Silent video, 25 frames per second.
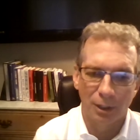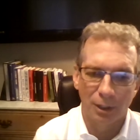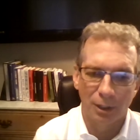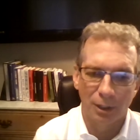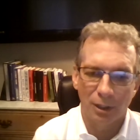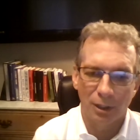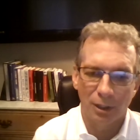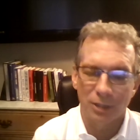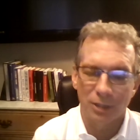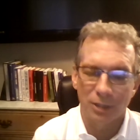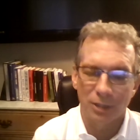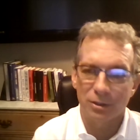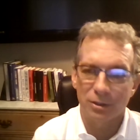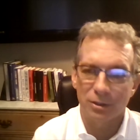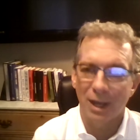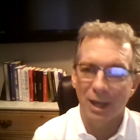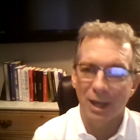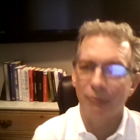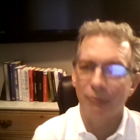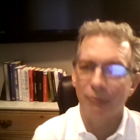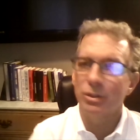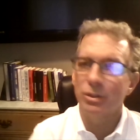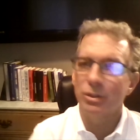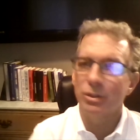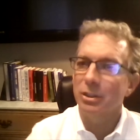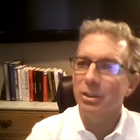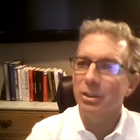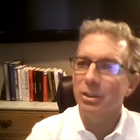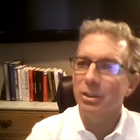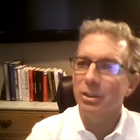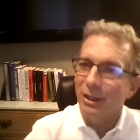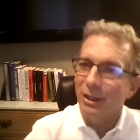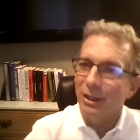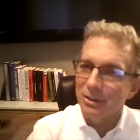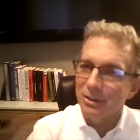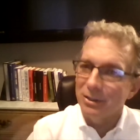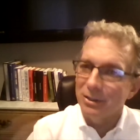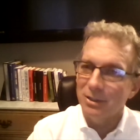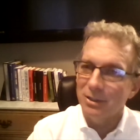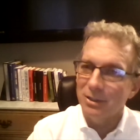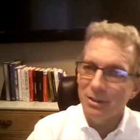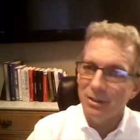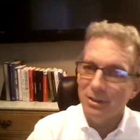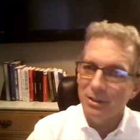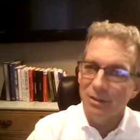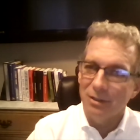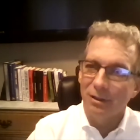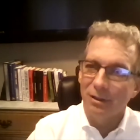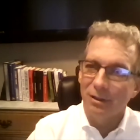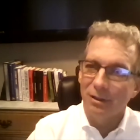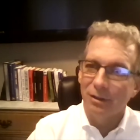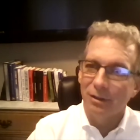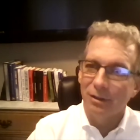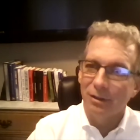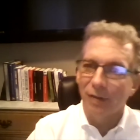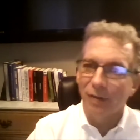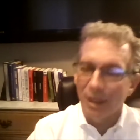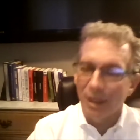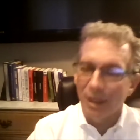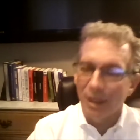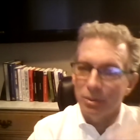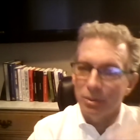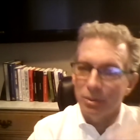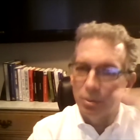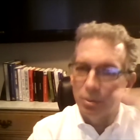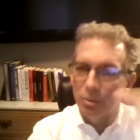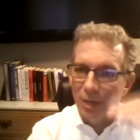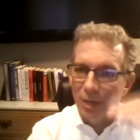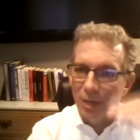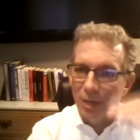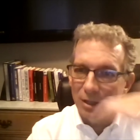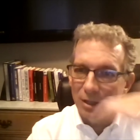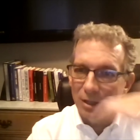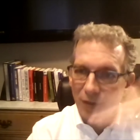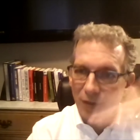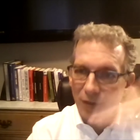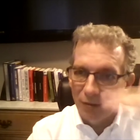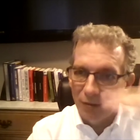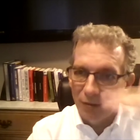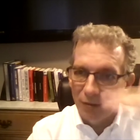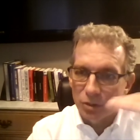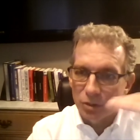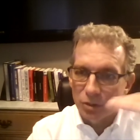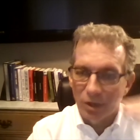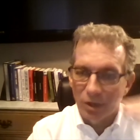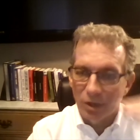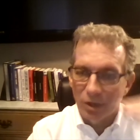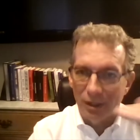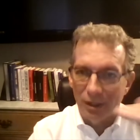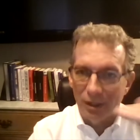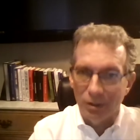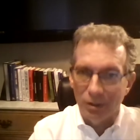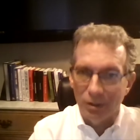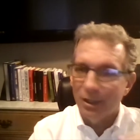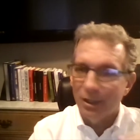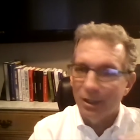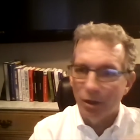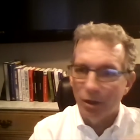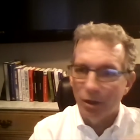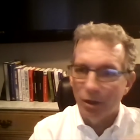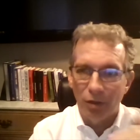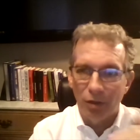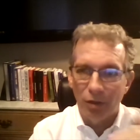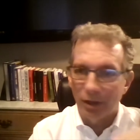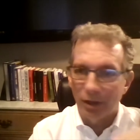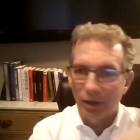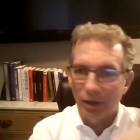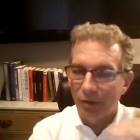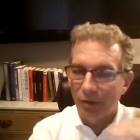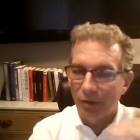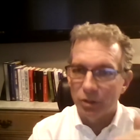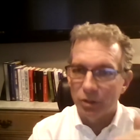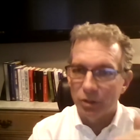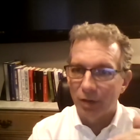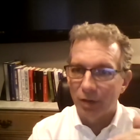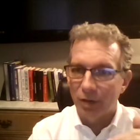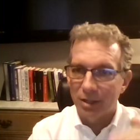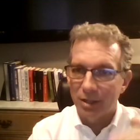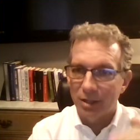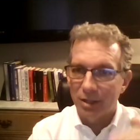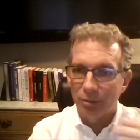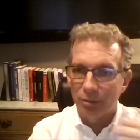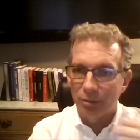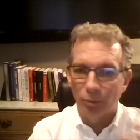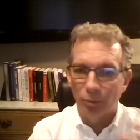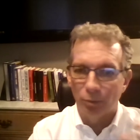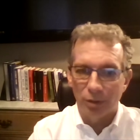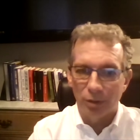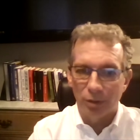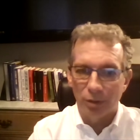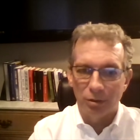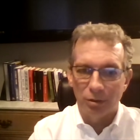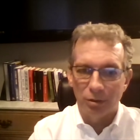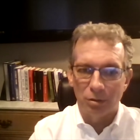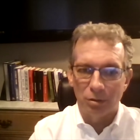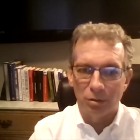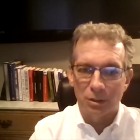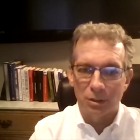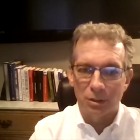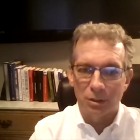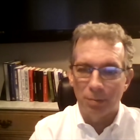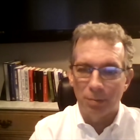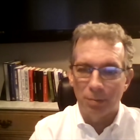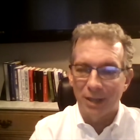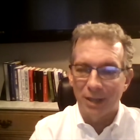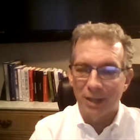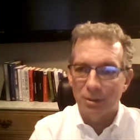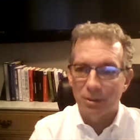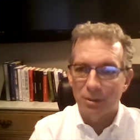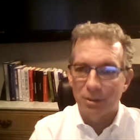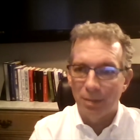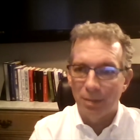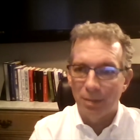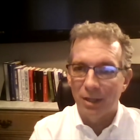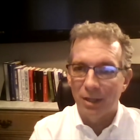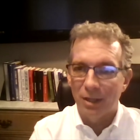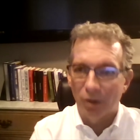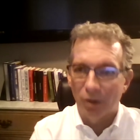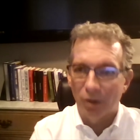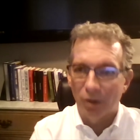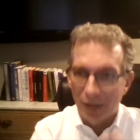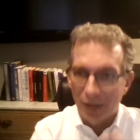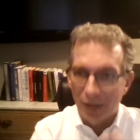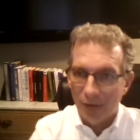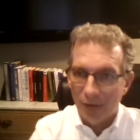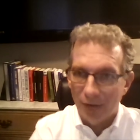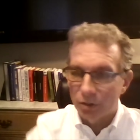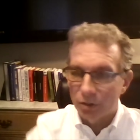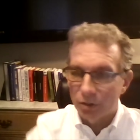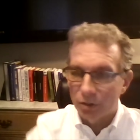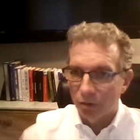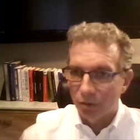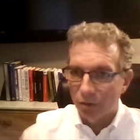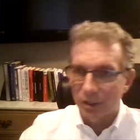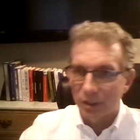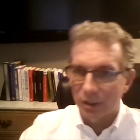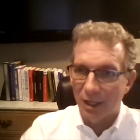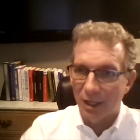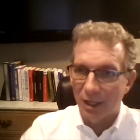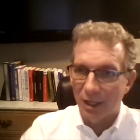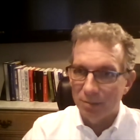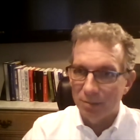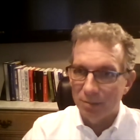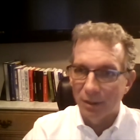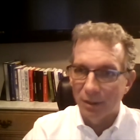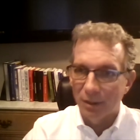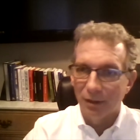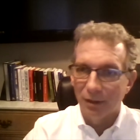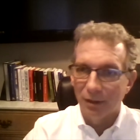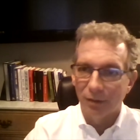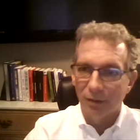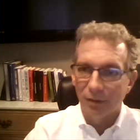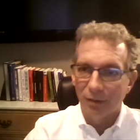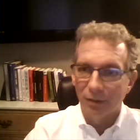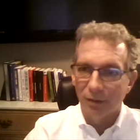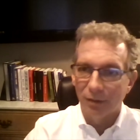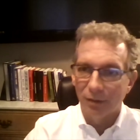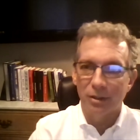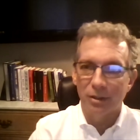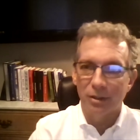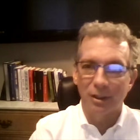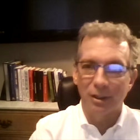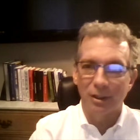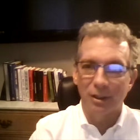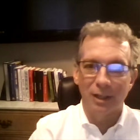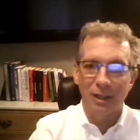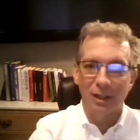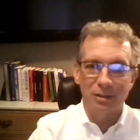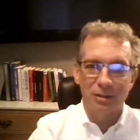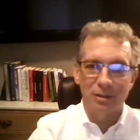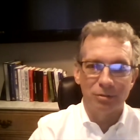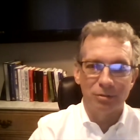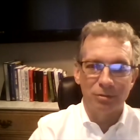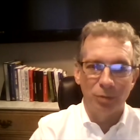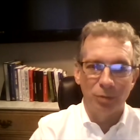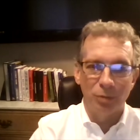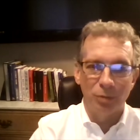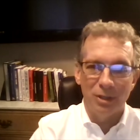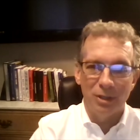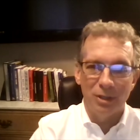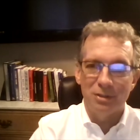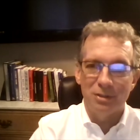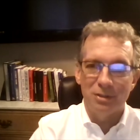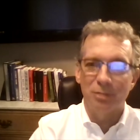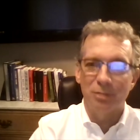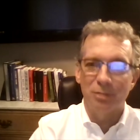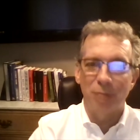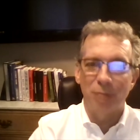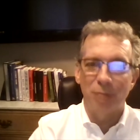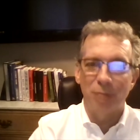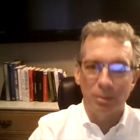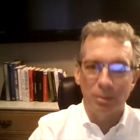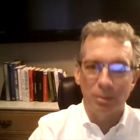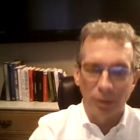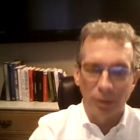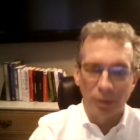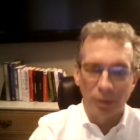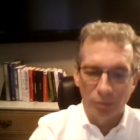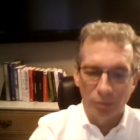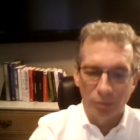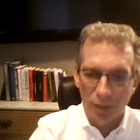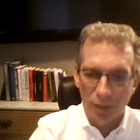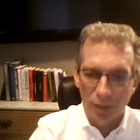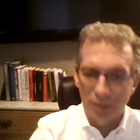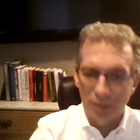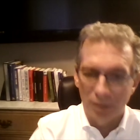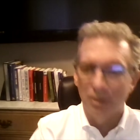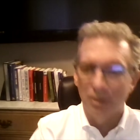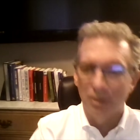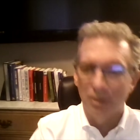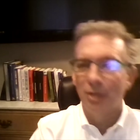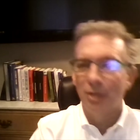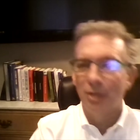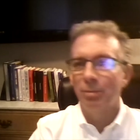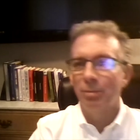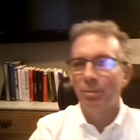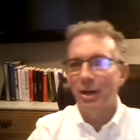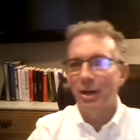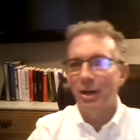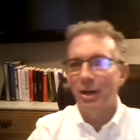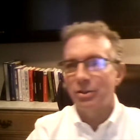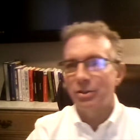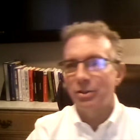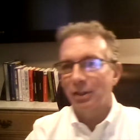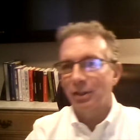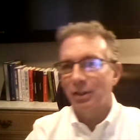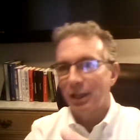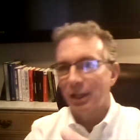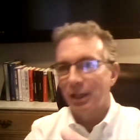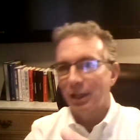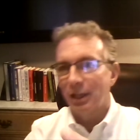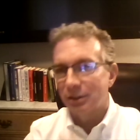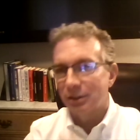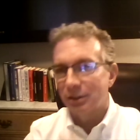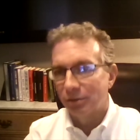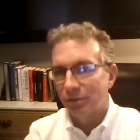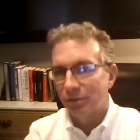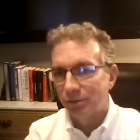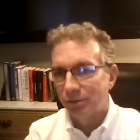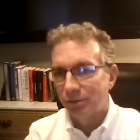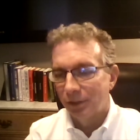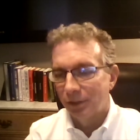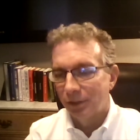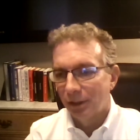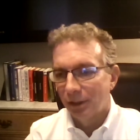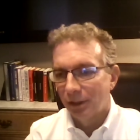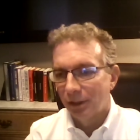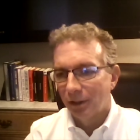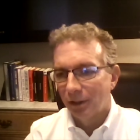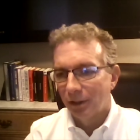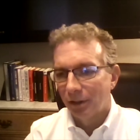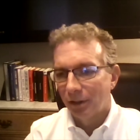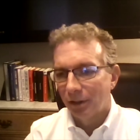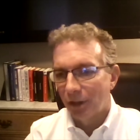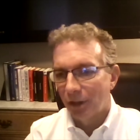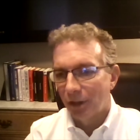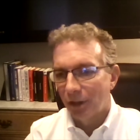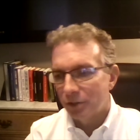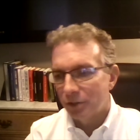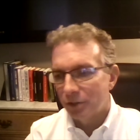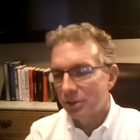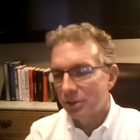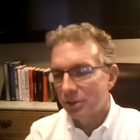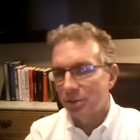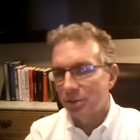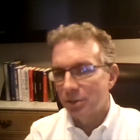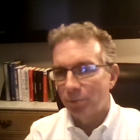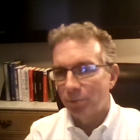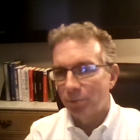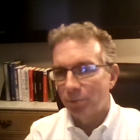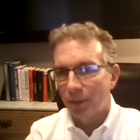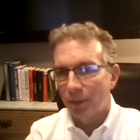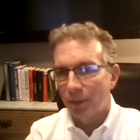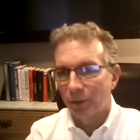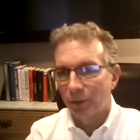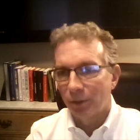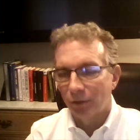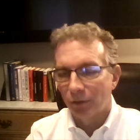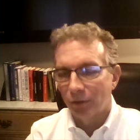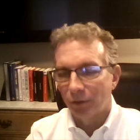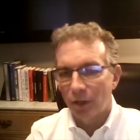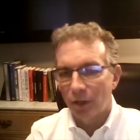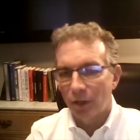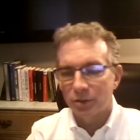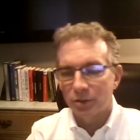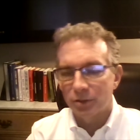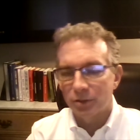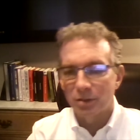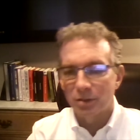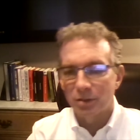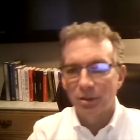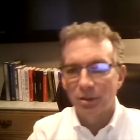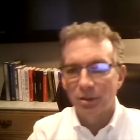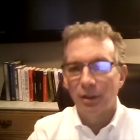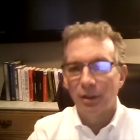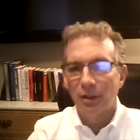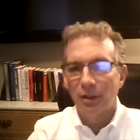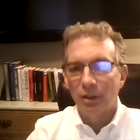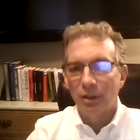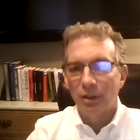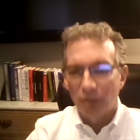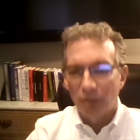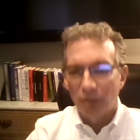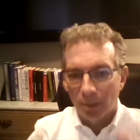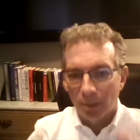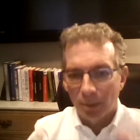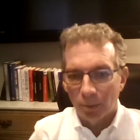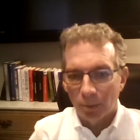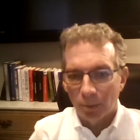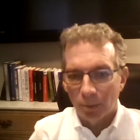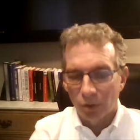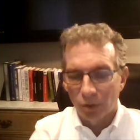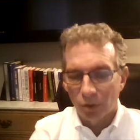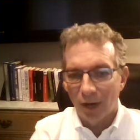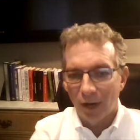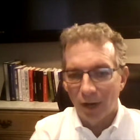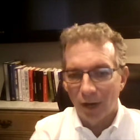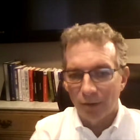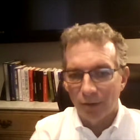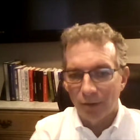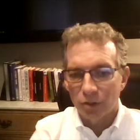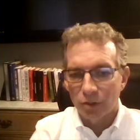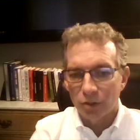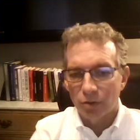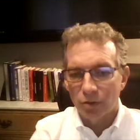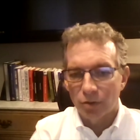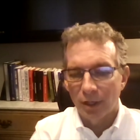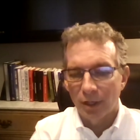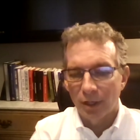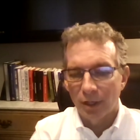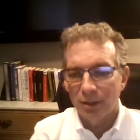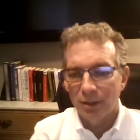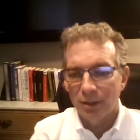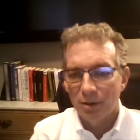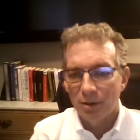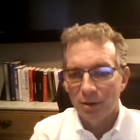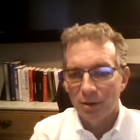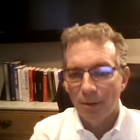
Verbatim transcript: its average expectancy, right? How much you make, the average trade. You need to know that on every strategy, what you expect to make on average over time, right? Your collective wins and probability of winning minus your collective losses and probability of losses, come up with your average trade.